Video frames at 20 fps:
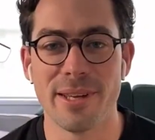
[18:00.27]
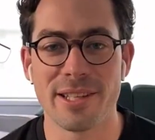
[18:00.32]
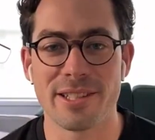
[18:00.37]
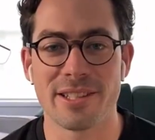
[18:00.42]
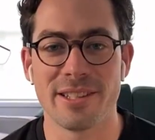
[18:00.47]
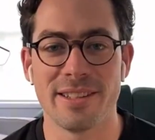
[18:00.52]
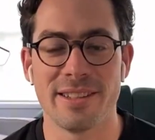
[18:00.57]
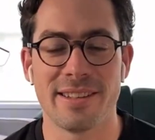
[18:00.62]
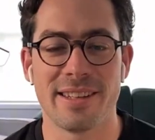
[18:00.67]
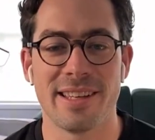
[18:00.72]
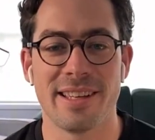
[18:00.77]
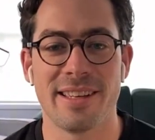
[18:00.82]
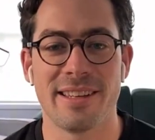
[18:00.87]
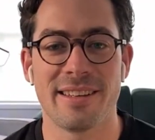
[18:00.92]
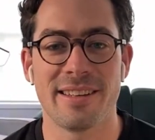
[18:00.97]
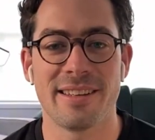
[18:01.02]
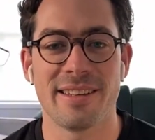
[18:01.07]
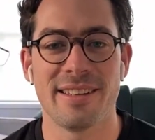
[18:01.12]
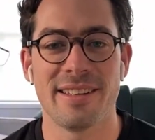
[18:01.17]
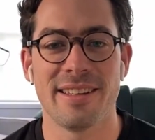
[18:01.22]
mentioned that
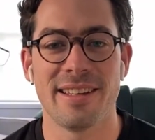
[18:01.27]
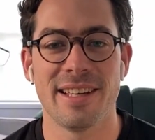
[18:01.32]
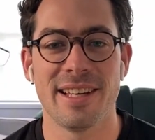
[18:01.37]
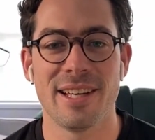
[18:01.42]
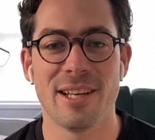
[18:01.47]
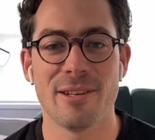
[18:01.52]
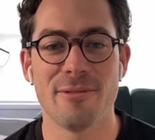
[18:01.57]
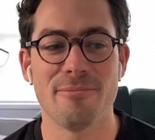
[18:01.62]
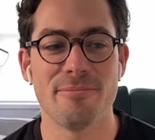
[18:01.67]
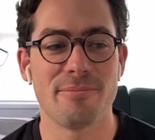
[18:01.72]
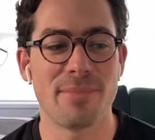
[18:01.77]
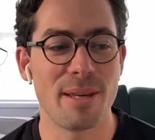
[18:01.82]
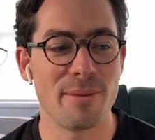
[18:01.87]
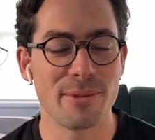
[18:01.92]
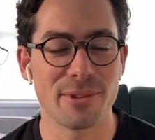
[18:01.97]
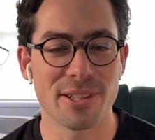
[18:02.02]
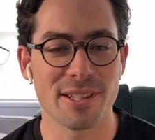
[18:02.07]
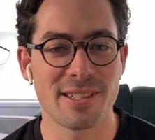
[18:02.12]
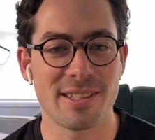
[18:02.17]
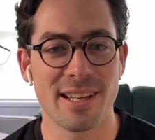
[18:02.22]

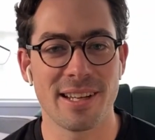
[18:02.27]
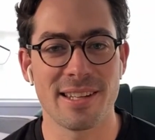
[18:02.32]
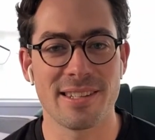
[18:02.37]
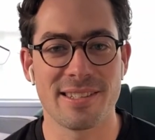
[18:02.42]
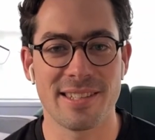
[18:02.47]
people just started